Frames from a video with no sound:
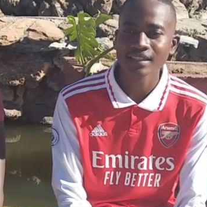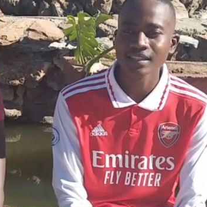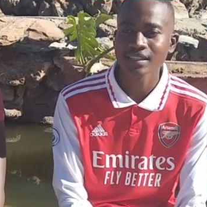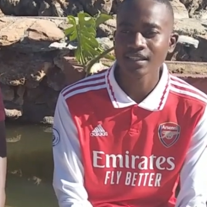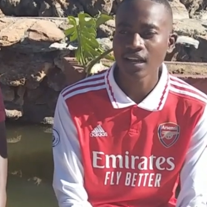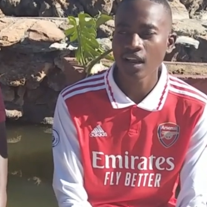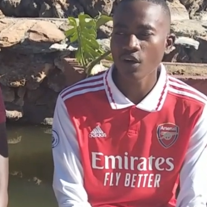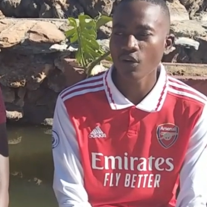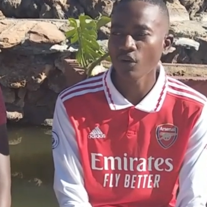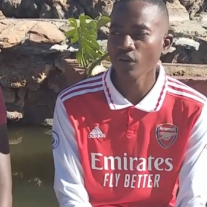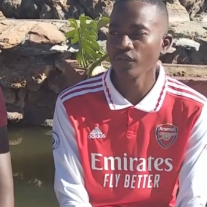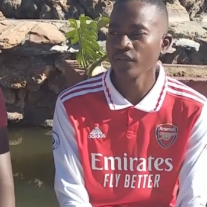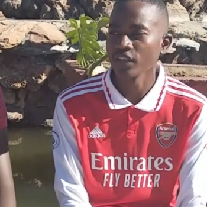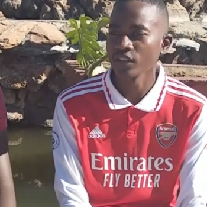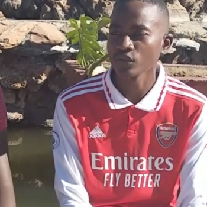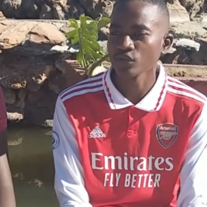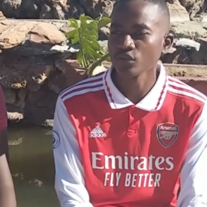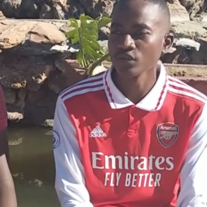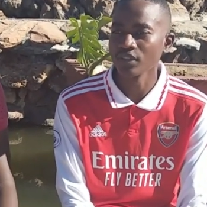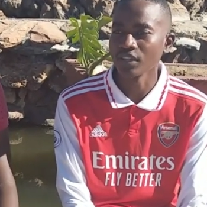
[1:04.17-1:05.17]
struggle of the
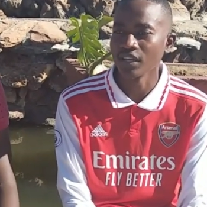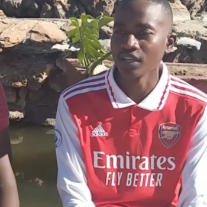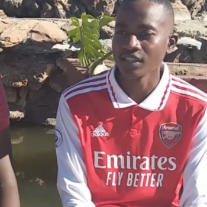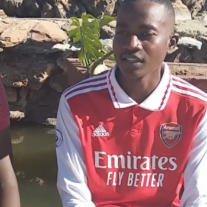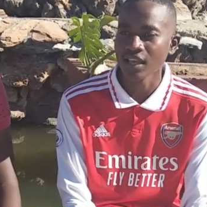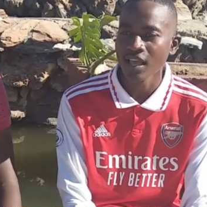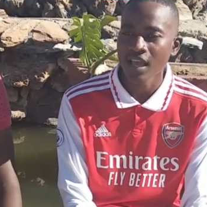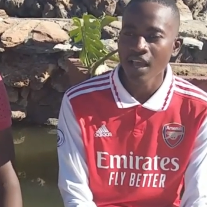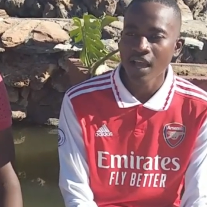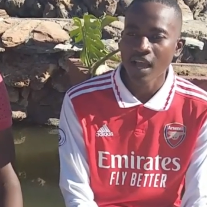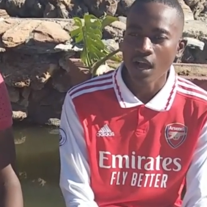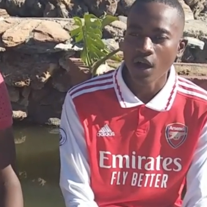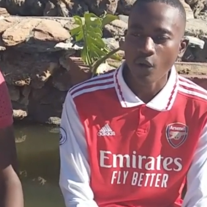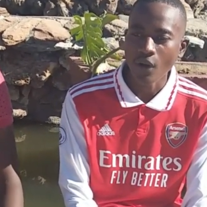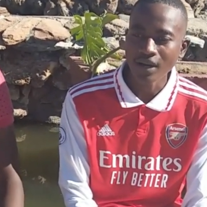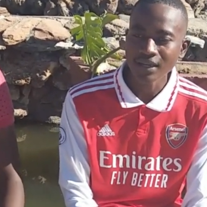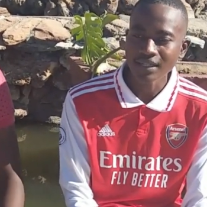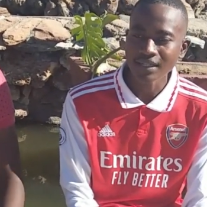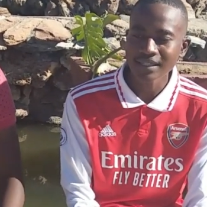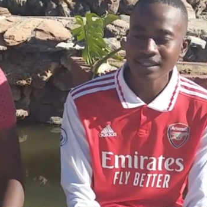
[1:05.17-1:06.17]
students.
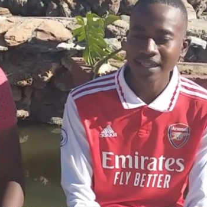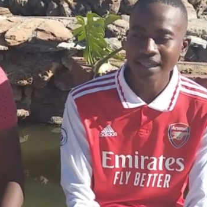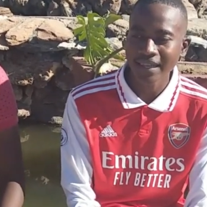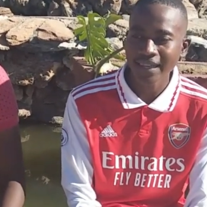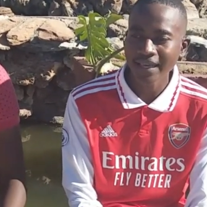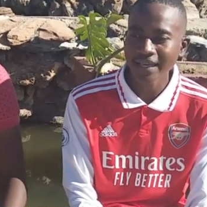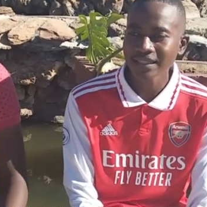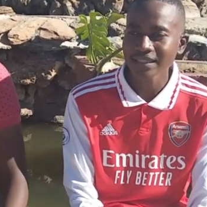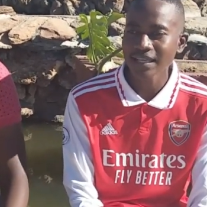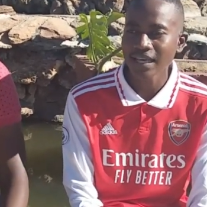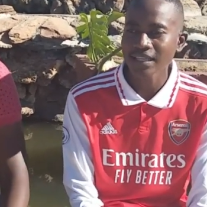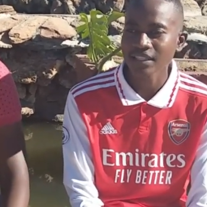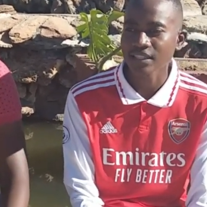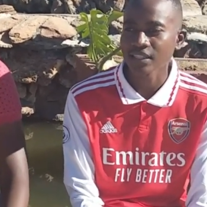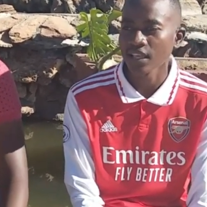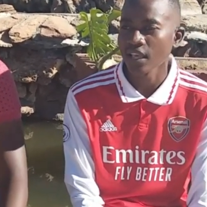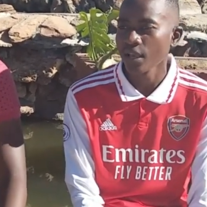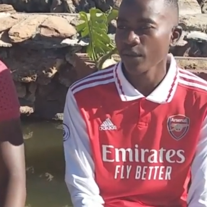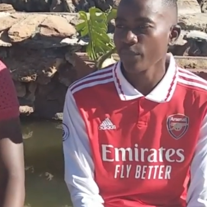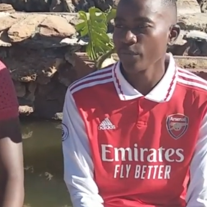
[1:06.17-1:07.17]
What is the nexus
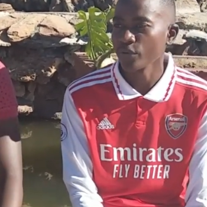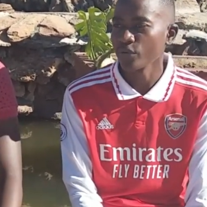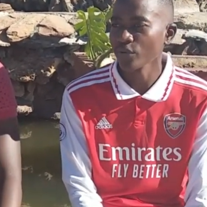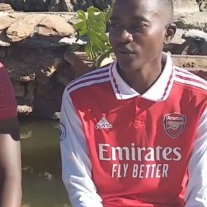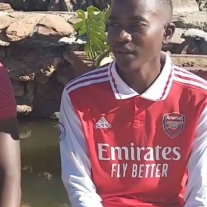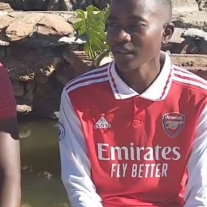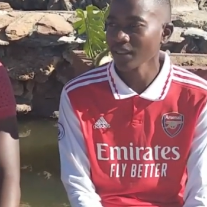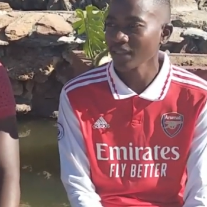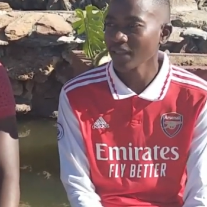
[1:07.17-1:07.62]
between